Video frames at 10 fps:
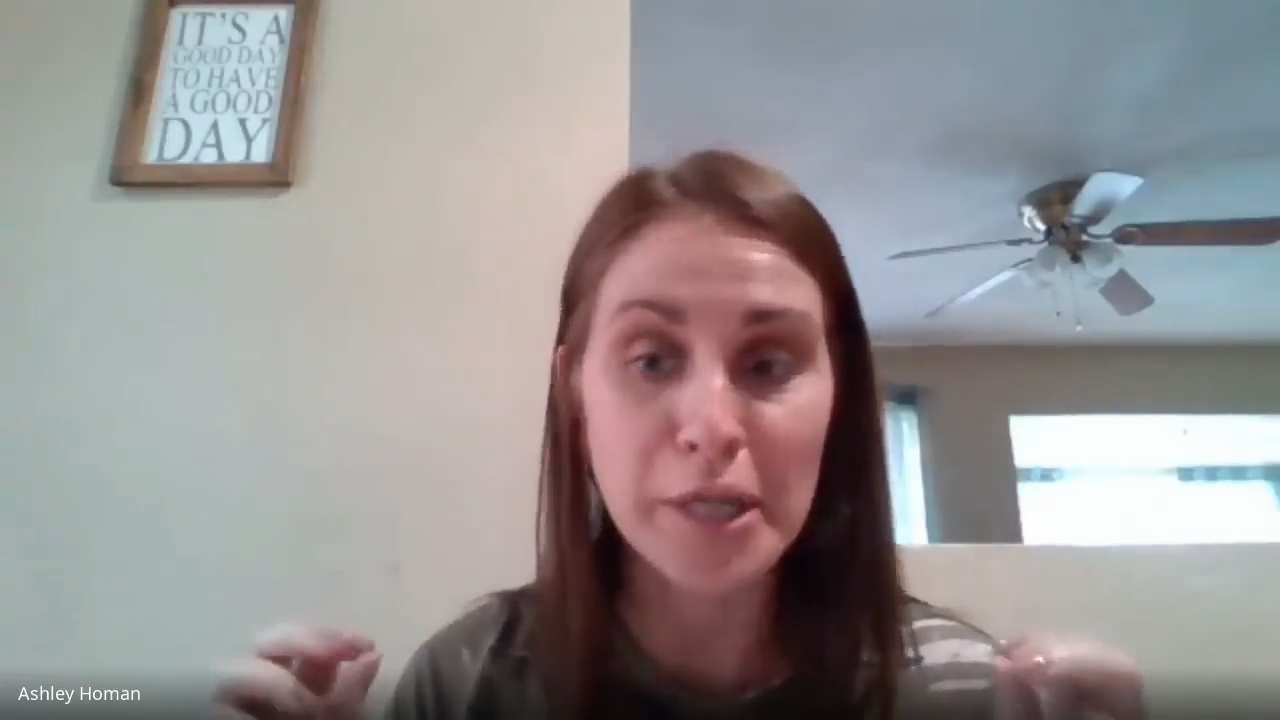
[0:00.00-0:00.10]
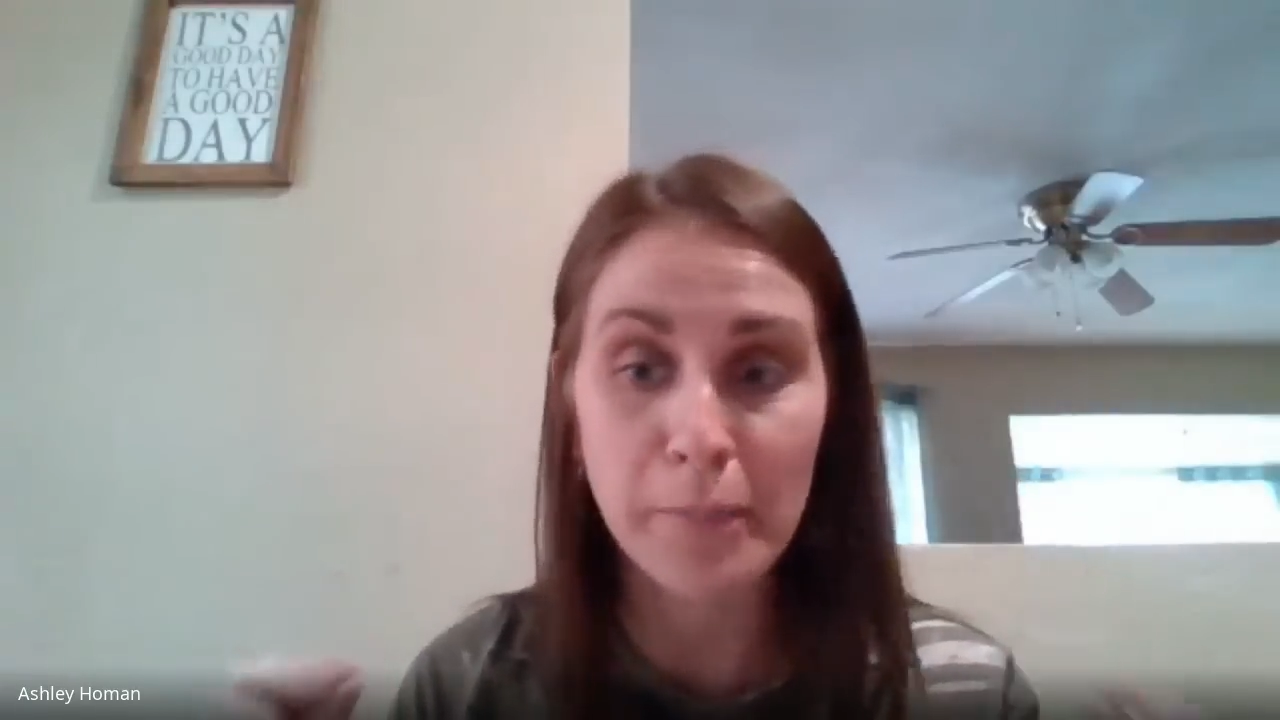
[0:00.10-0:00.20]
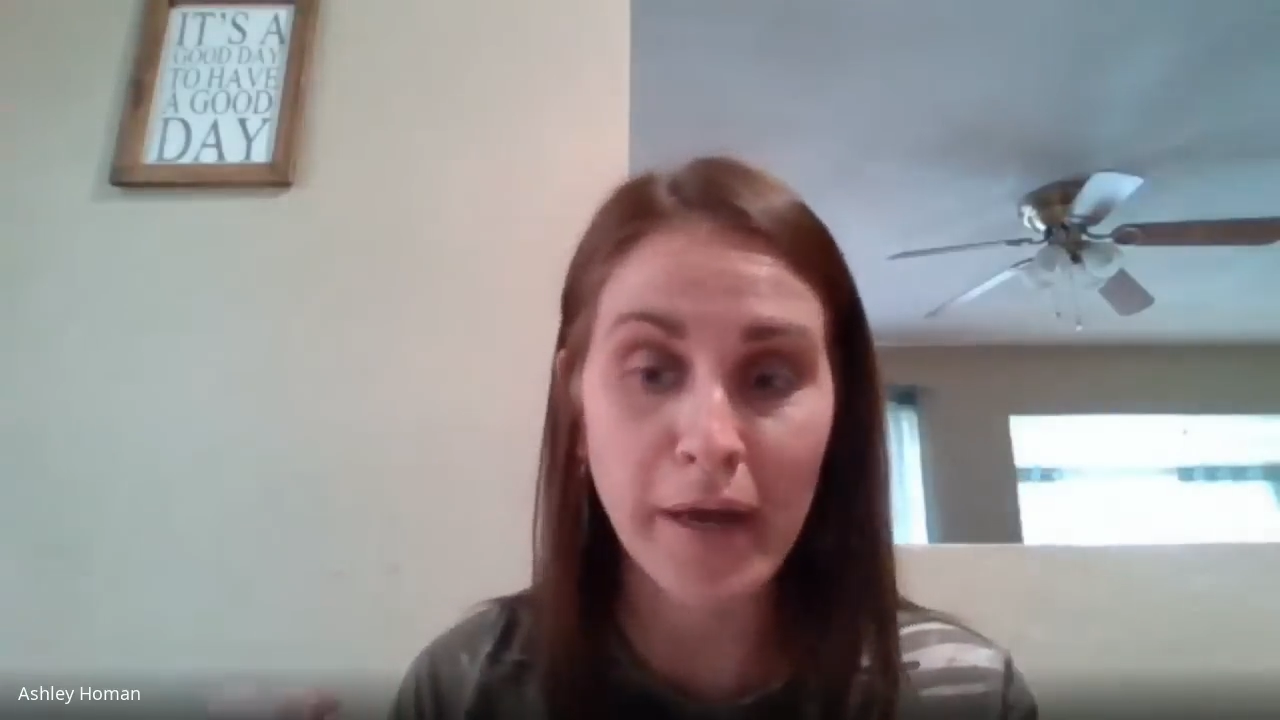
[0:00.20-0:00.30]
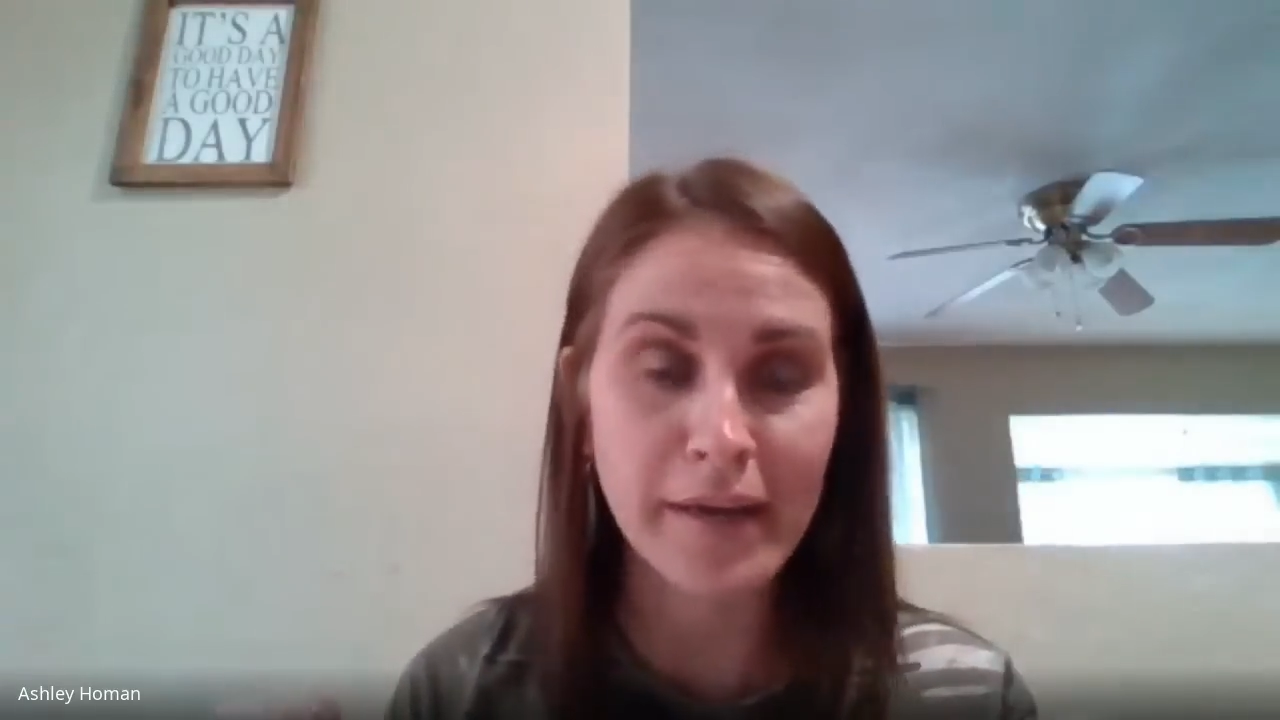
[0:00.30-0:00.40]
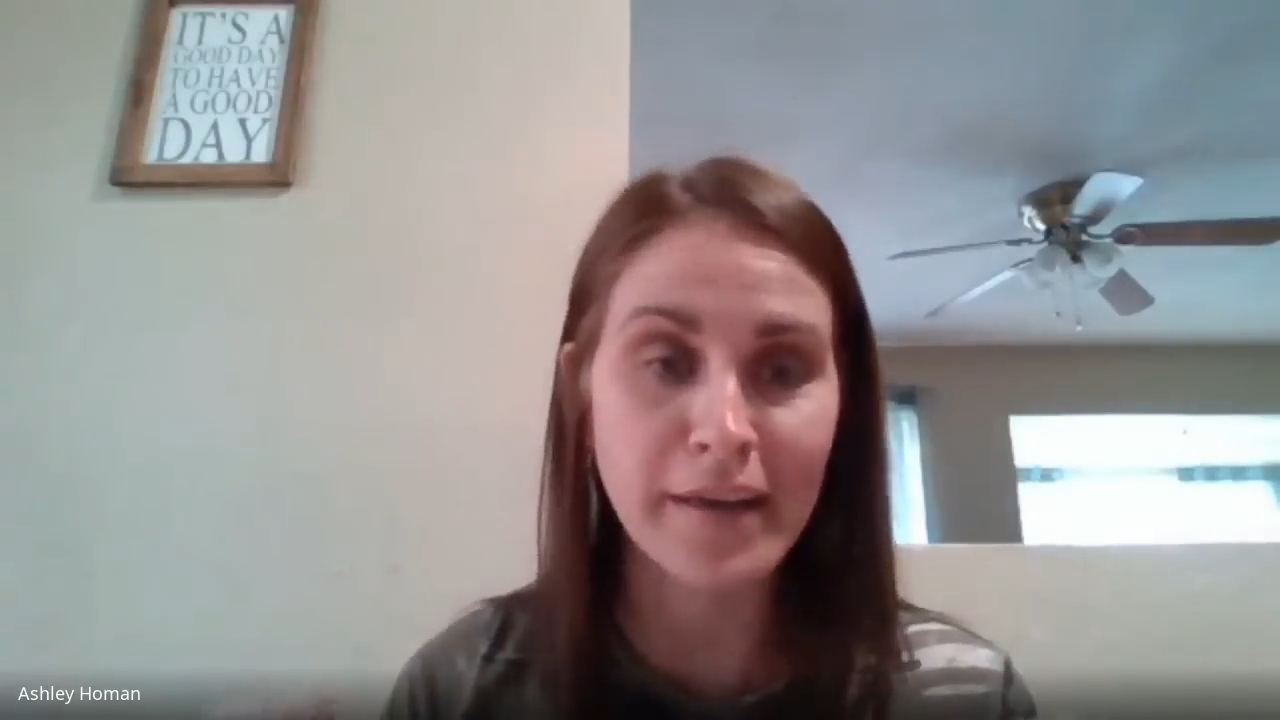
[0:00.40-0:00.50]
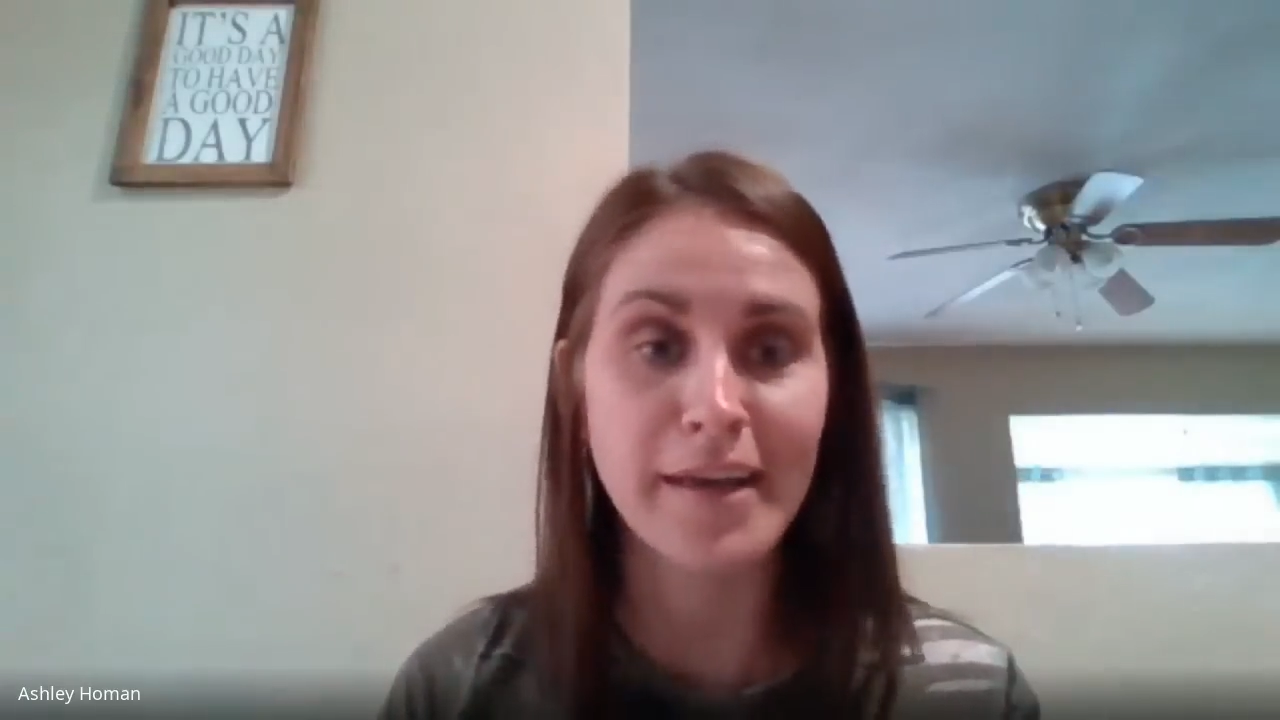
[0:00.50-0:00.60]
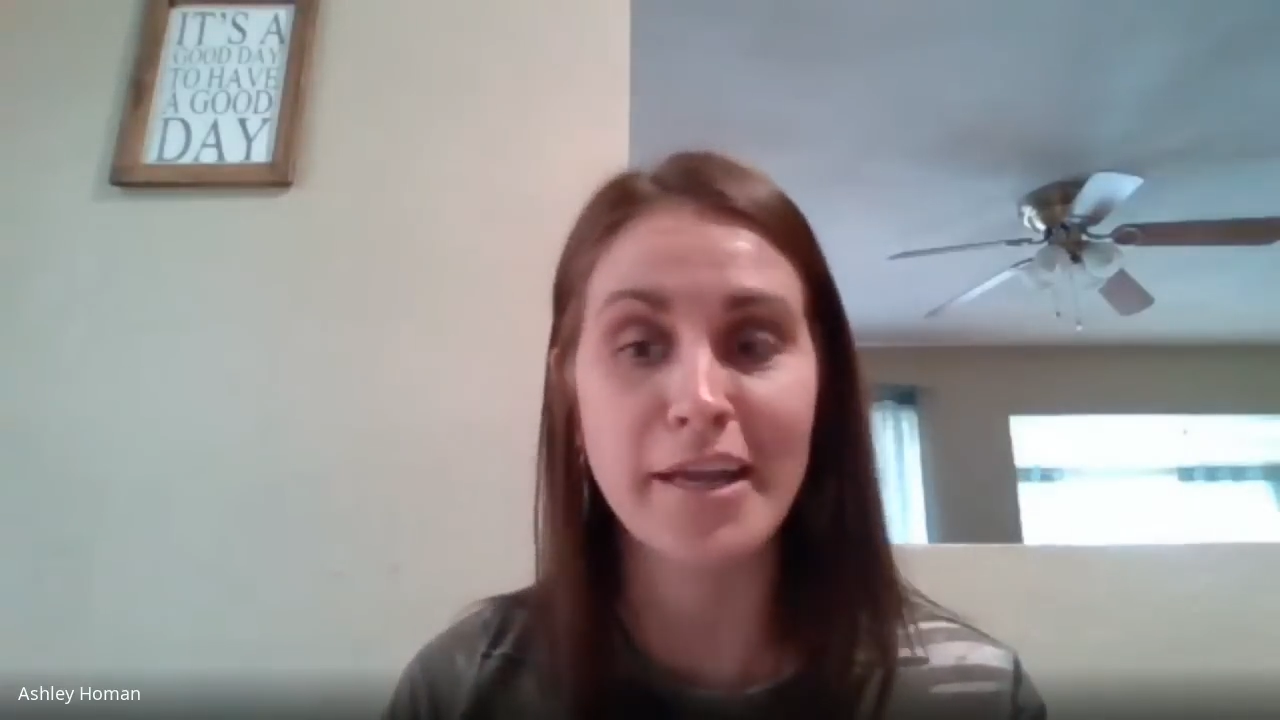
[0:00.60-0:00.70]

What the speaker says: in button,